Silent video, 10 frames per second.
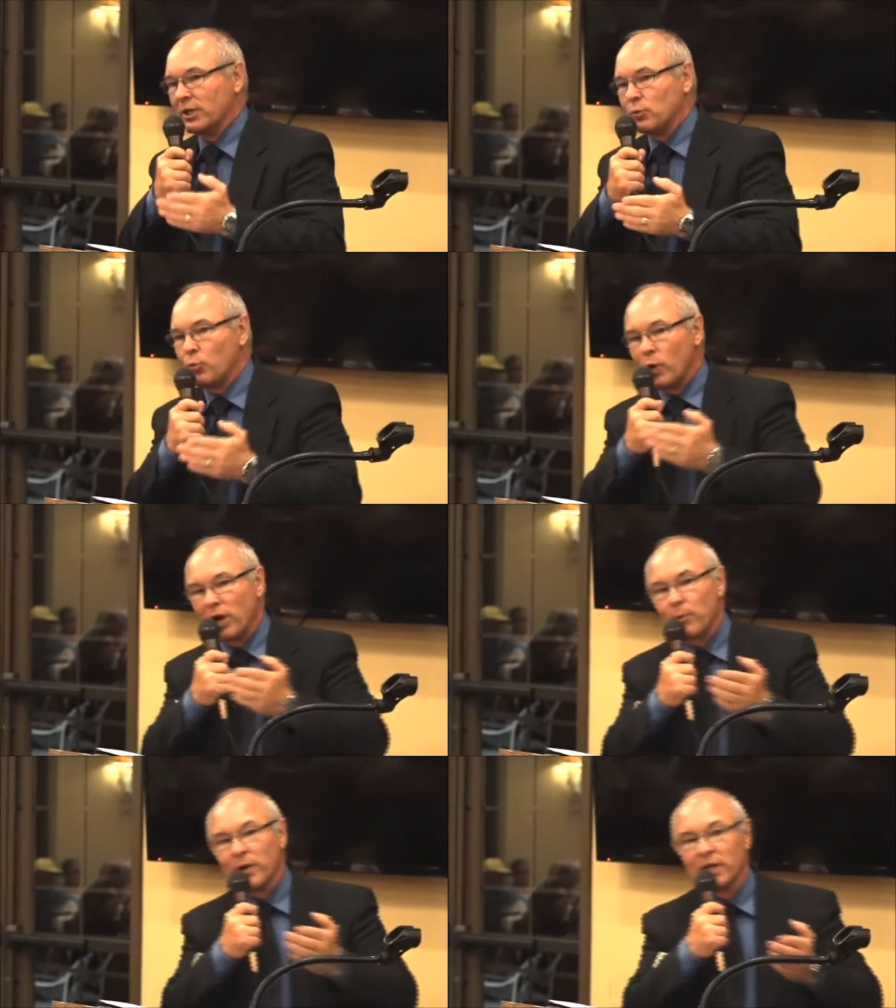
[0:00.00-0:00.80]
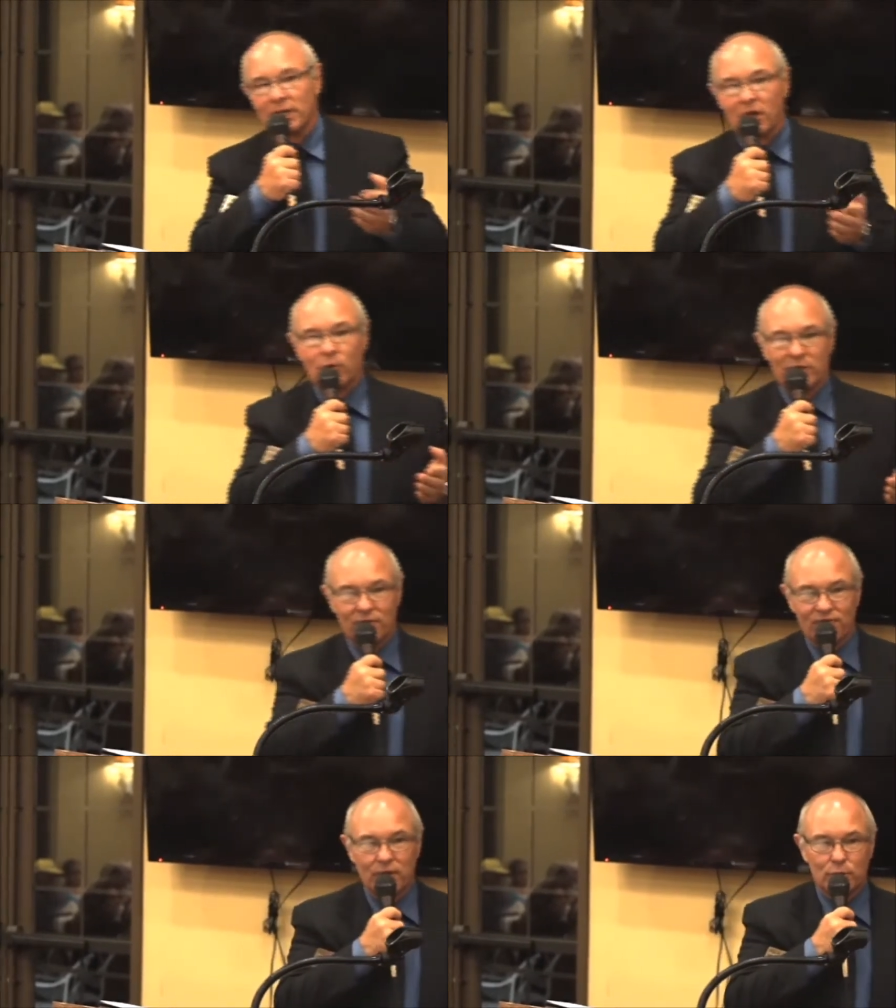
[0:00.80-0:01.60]
at where we're going to go in the
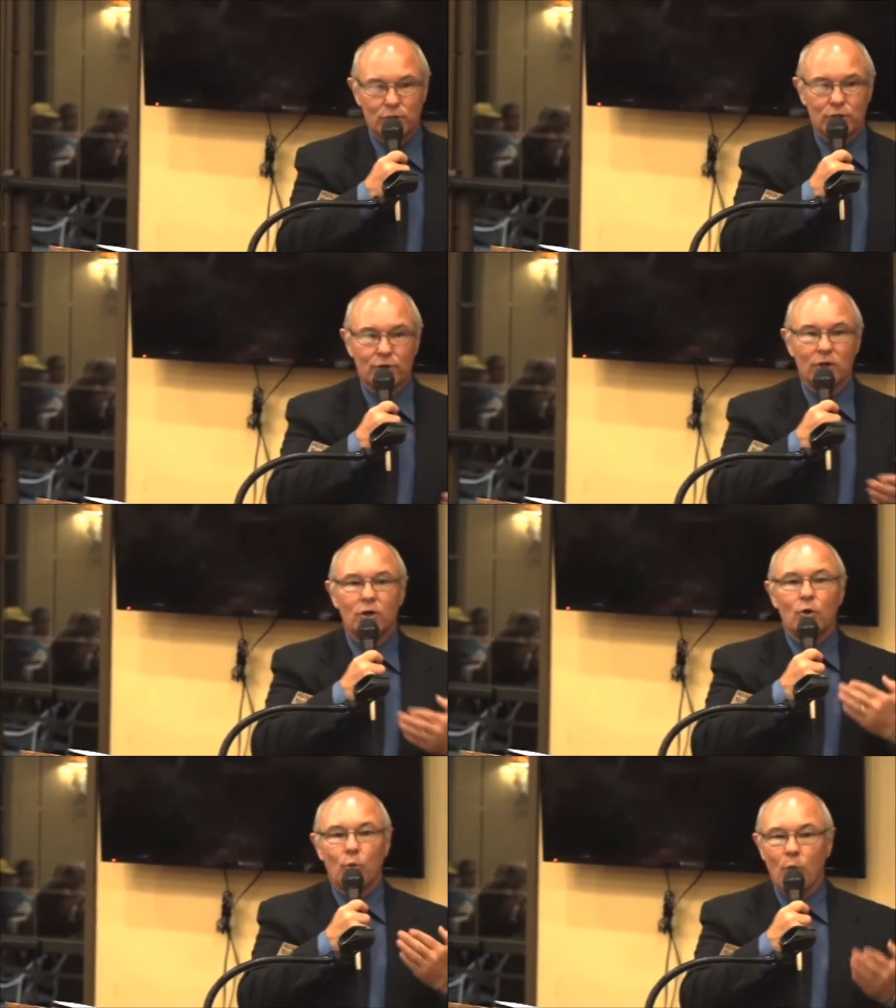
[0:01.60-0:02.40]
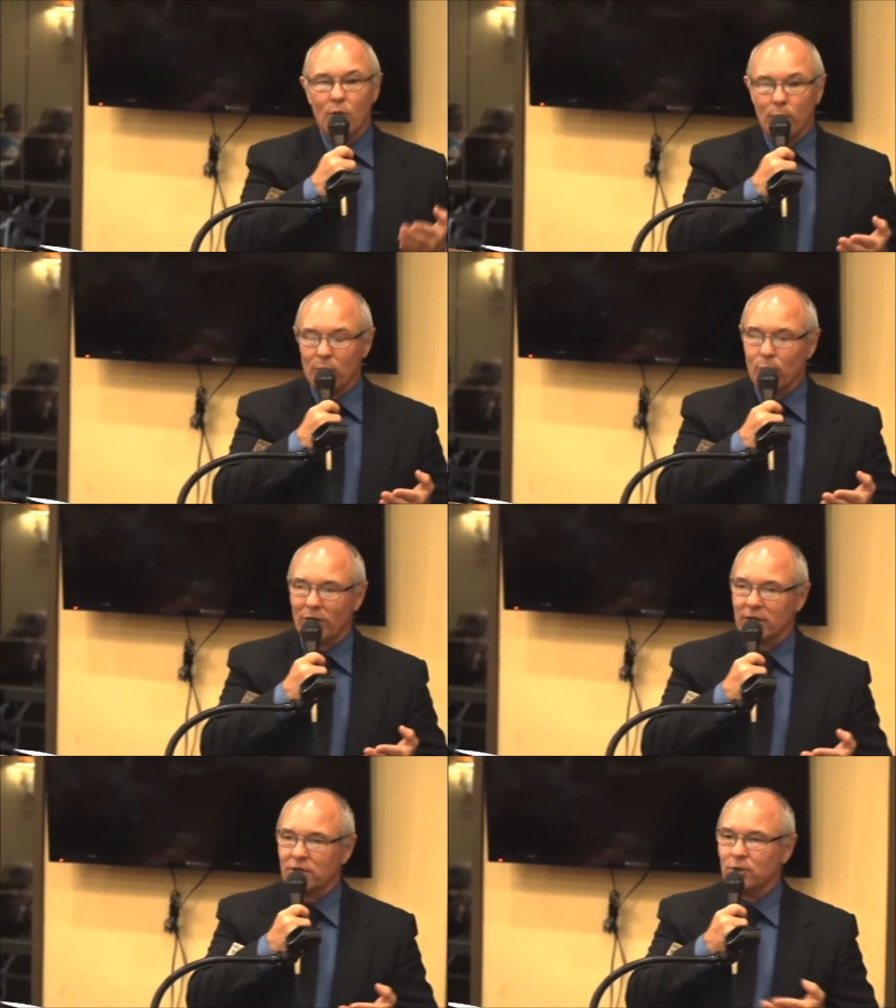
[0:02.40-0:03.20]
future, what we
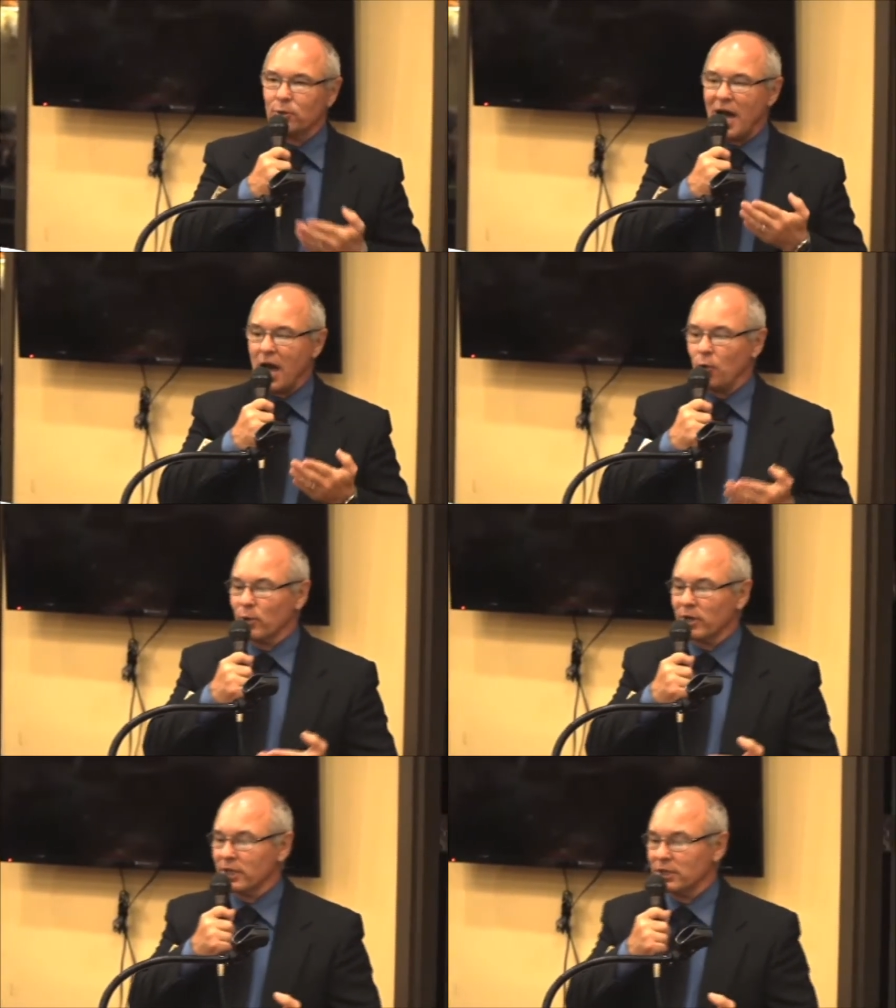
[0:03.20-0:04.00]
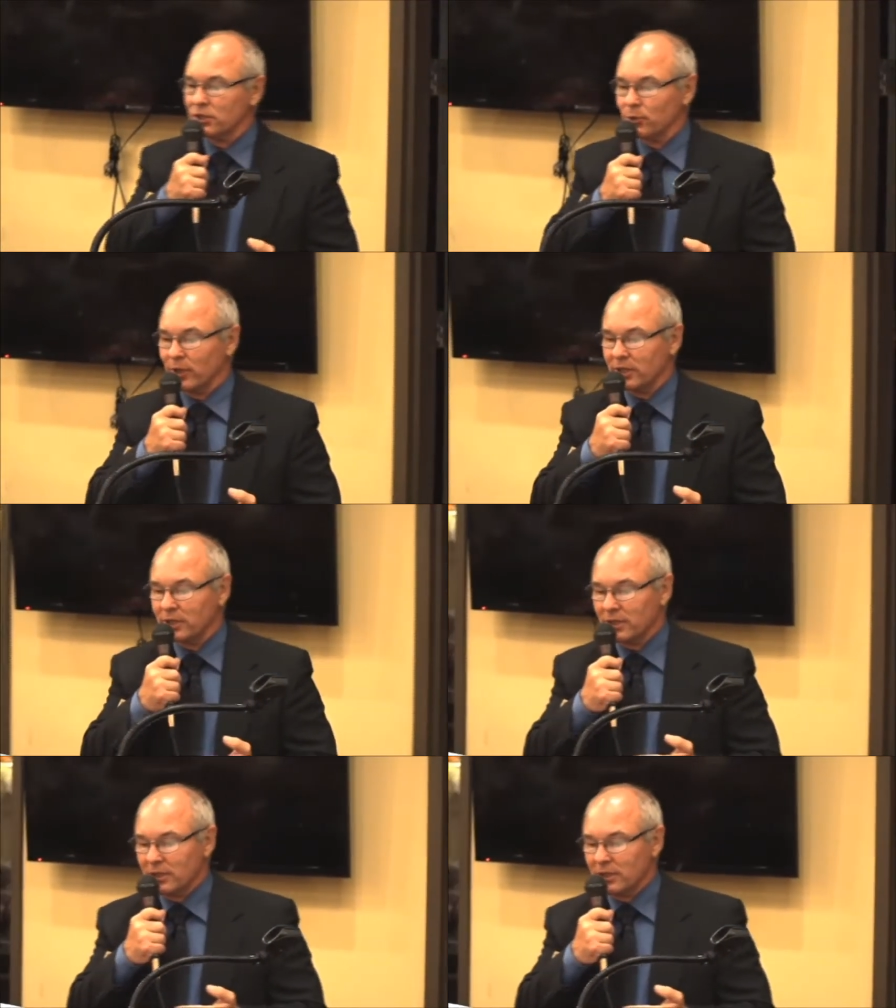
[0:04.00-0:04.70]
want to do, how we're going to do it.